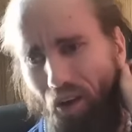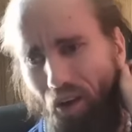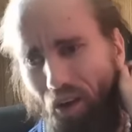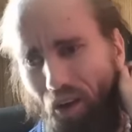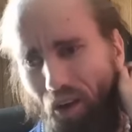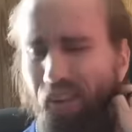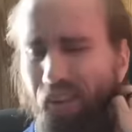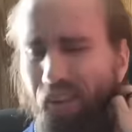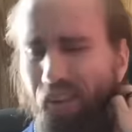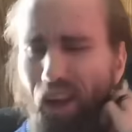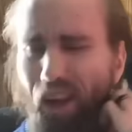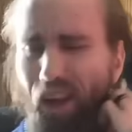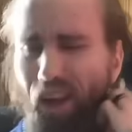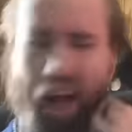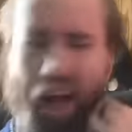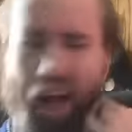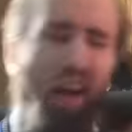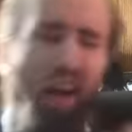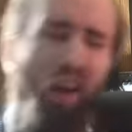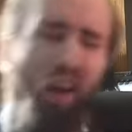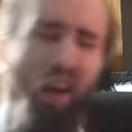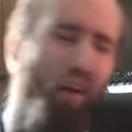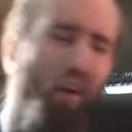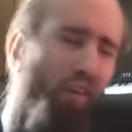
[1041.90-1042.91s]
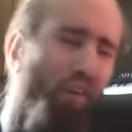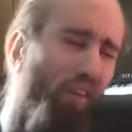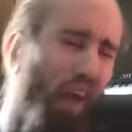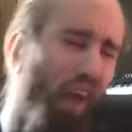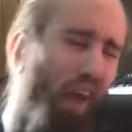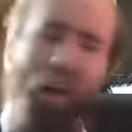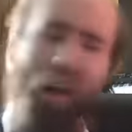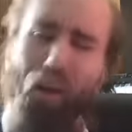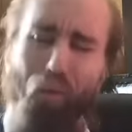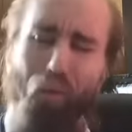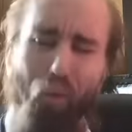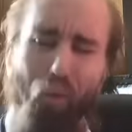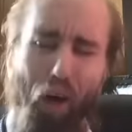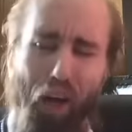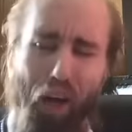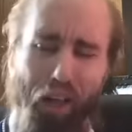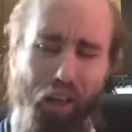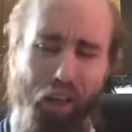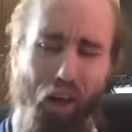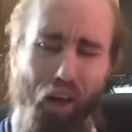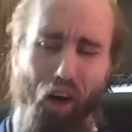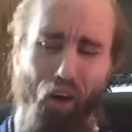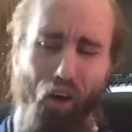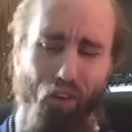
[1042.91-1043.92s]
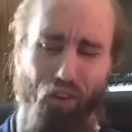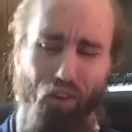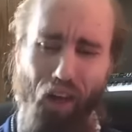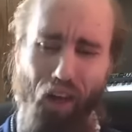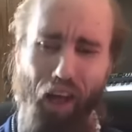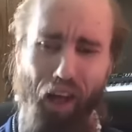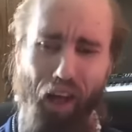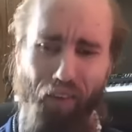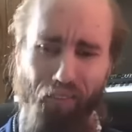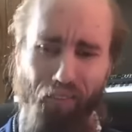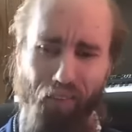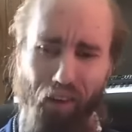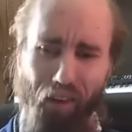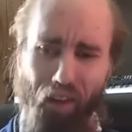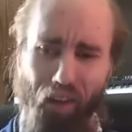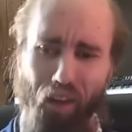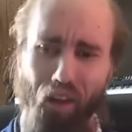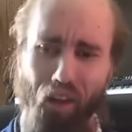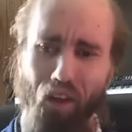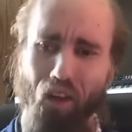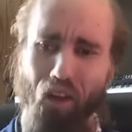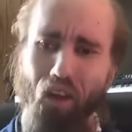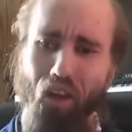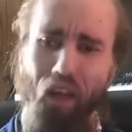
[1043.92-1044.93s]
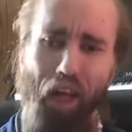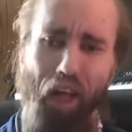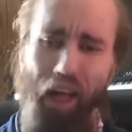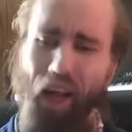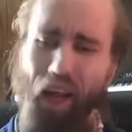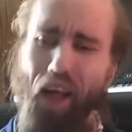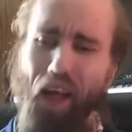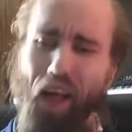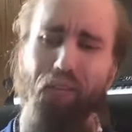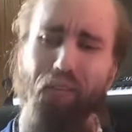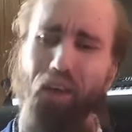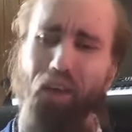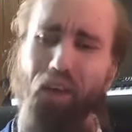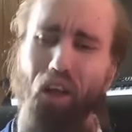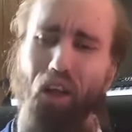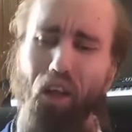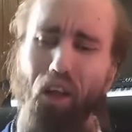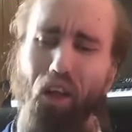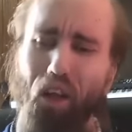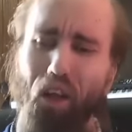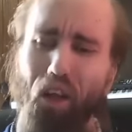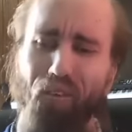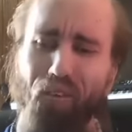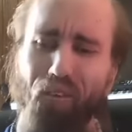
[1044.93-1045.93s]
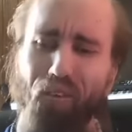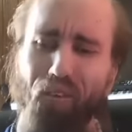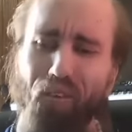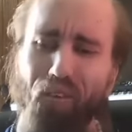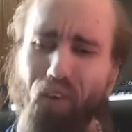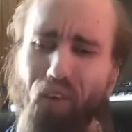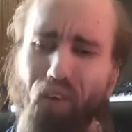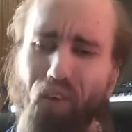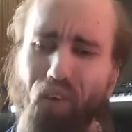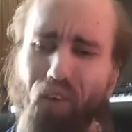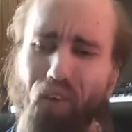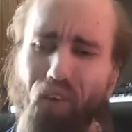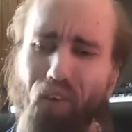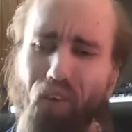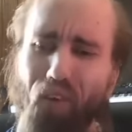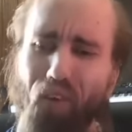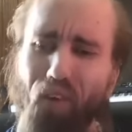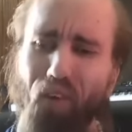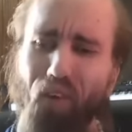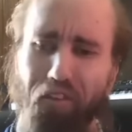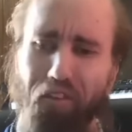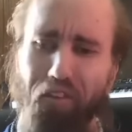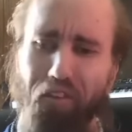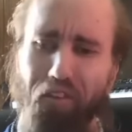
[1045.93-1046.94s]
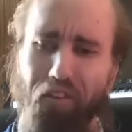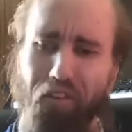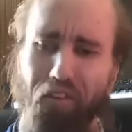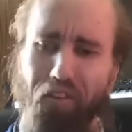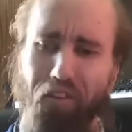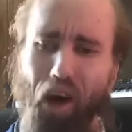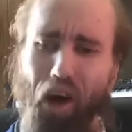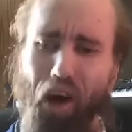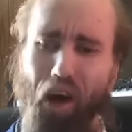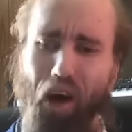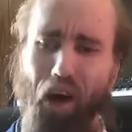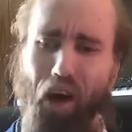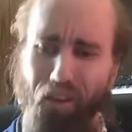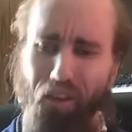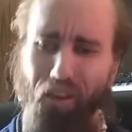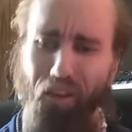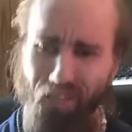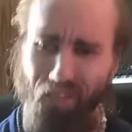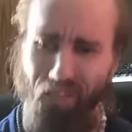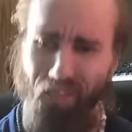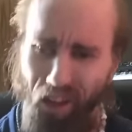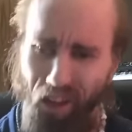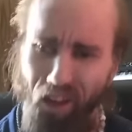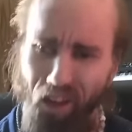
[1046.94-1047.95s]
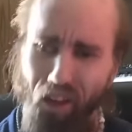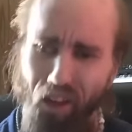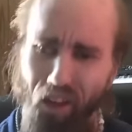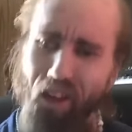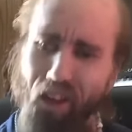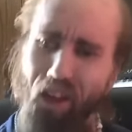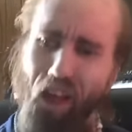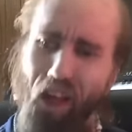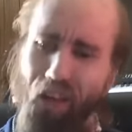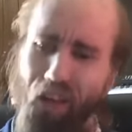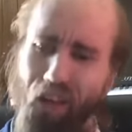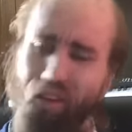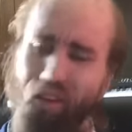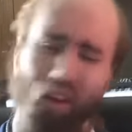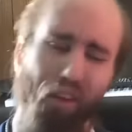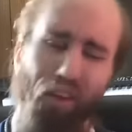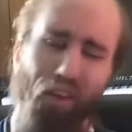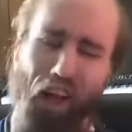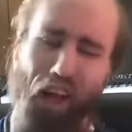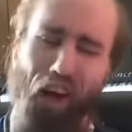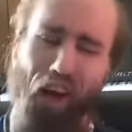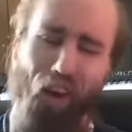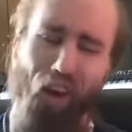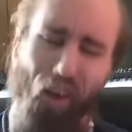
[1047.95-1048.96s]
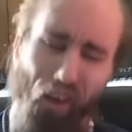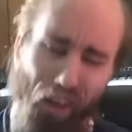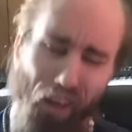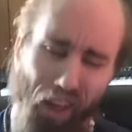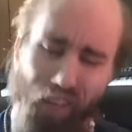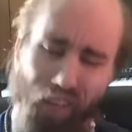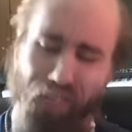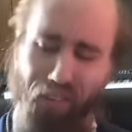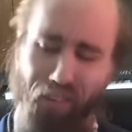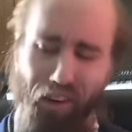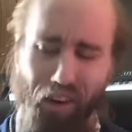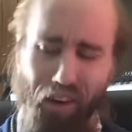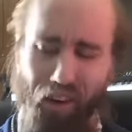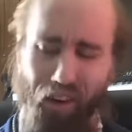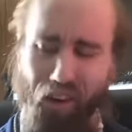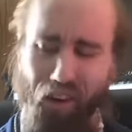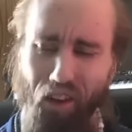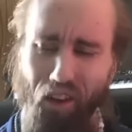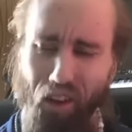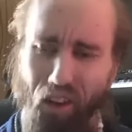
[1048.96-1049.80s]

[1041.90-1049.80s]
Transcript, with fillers: Like I said, I know exactly why y'all attack me. It ain't because of the fucking Mastro Mafia shit. It's because I look different.